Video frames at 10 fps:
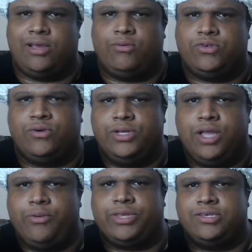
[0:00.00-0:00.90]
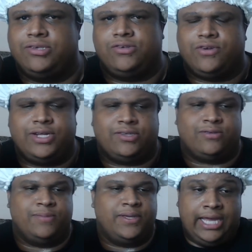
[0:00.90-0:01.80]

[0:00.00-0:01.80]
Like, what's going on with this? This is crazy to me.